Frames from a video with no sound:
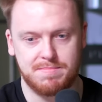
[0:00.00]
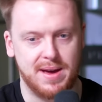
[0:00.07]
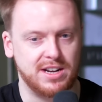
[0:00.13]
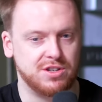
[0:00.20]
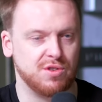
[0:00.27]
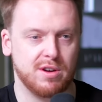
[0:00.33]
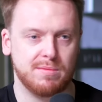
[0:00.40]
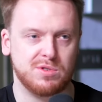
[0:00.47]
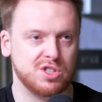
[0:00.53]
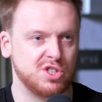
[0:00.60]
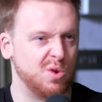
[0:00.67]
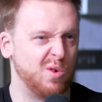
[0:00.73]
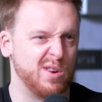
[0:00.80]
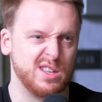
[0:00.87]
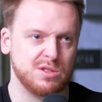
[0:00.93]
bedroom, just
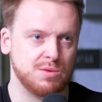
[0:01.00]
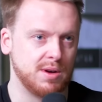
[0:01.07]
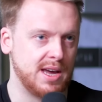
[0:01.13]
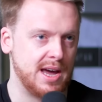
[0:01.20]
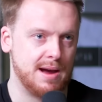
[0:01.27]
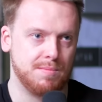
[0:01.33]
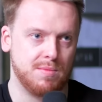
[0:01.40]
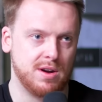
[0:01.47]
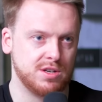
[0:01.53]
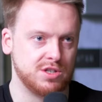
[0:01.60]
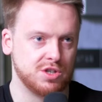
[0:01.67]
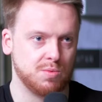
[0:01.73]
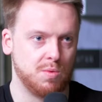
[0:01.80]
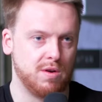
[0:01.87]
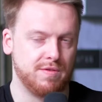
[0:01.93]
talking to a camera,
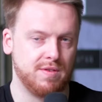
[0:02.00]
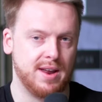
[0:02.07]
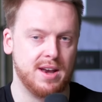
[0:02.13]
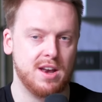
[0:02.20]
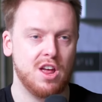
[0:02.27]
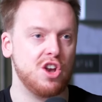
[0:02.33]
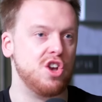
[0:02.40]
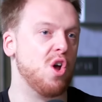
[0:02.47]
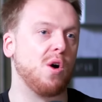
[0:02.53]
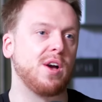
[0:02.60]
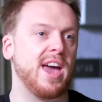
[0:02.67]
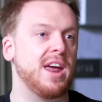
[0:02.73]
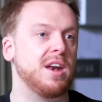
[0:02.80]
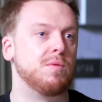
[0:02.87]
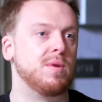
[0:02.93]
just waffling, not
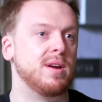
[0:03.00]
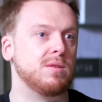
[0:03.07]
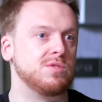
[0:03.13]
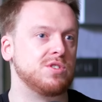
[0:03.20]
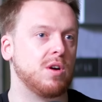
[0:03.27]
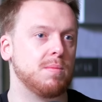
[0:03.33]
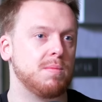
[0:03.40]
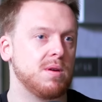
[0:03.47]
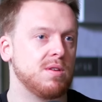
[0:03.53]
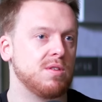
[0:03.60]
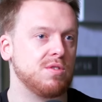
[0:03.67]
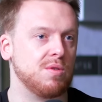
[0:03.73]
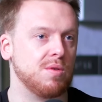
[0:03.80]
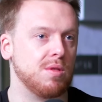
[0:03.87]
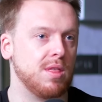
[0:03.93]
getting a real job,
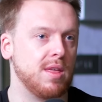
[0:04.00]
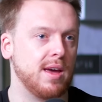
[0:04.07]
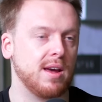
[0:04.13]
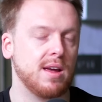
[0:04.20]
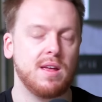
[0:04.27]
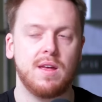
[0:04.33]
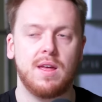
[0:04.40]
sort of thing.